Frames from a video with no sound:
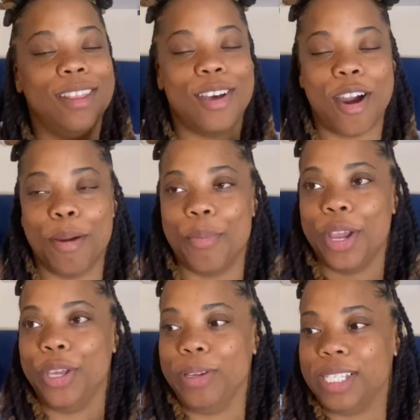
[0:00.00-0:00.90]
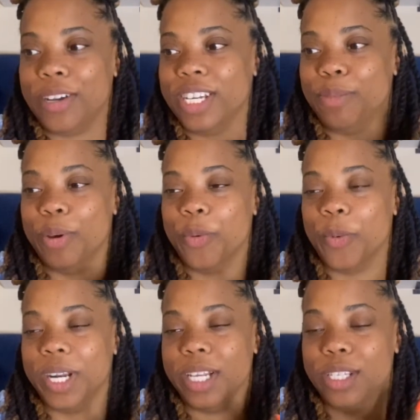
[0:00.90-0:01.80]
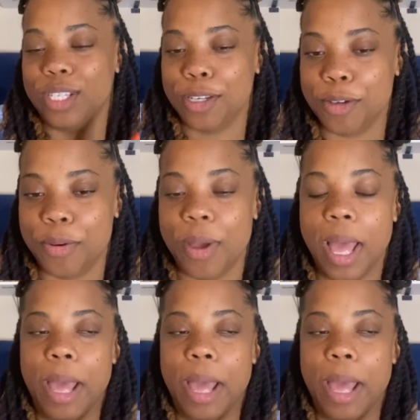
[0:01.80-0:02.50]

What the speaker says: the Heartbreak You series book 1 and 2.